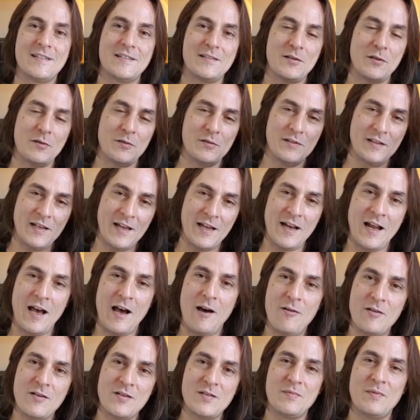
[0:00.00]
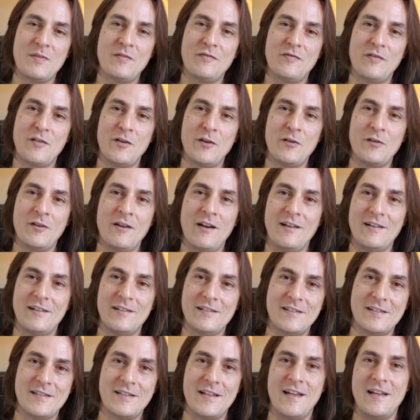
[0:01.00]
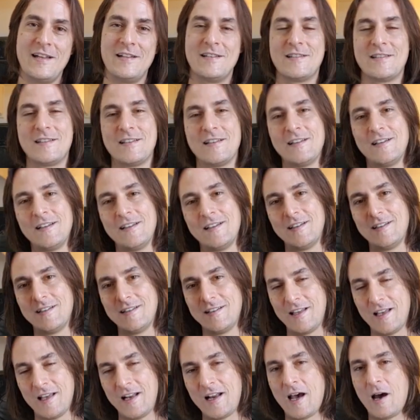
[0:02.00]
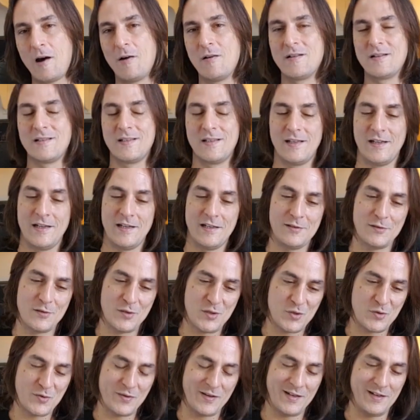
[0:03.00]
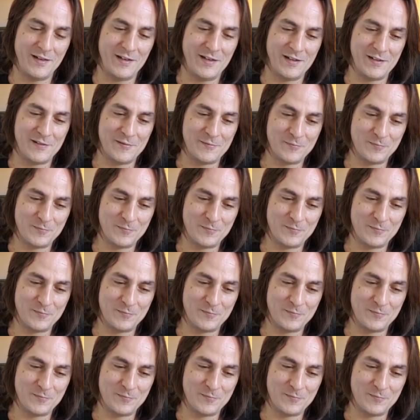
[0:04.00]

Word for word: So ten hours before United States, ten hours ahead Australia.